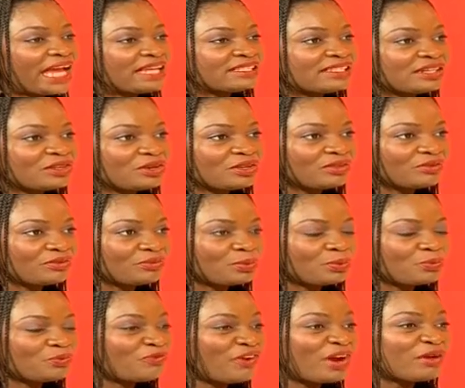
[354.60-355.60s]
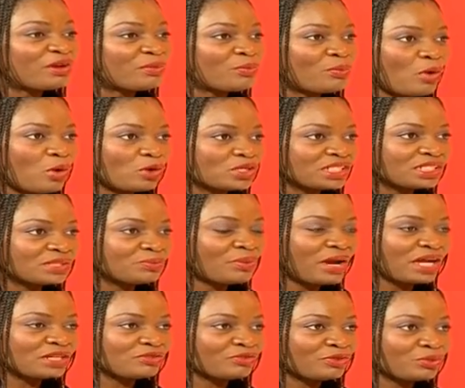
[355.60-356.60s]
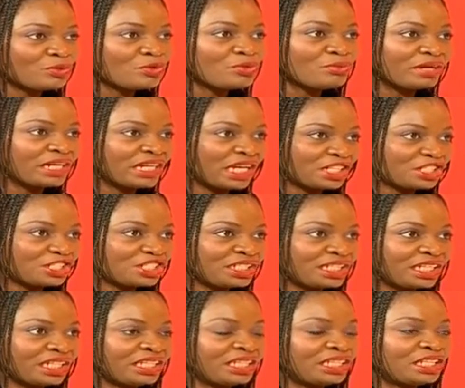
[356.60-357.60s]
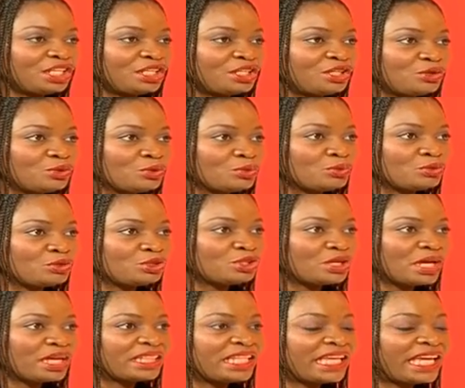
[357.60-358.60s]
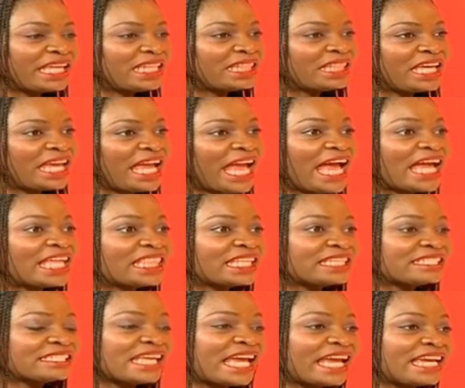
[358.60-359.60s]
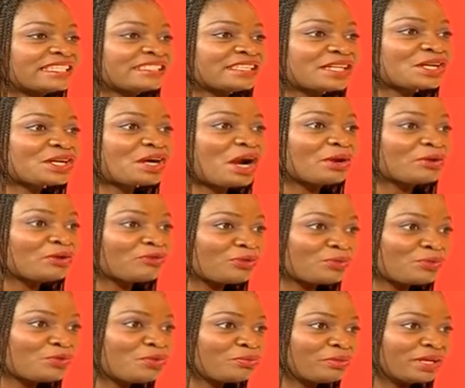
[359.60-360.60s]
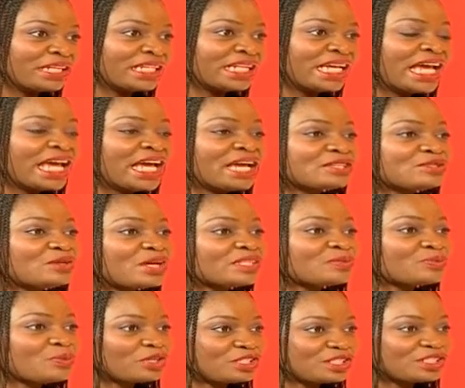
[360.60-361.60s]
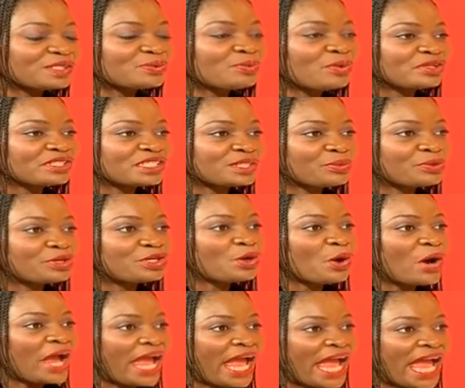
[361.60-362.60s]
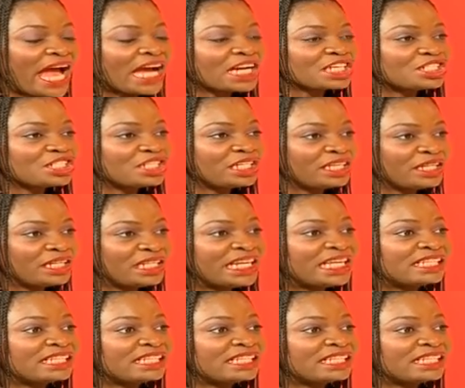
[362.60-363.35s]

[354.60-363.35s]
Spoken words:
hair is another very important part of a woman, actually. The hair, they say, is the crown of a woman. Yeah. So as much as possible, your hair actually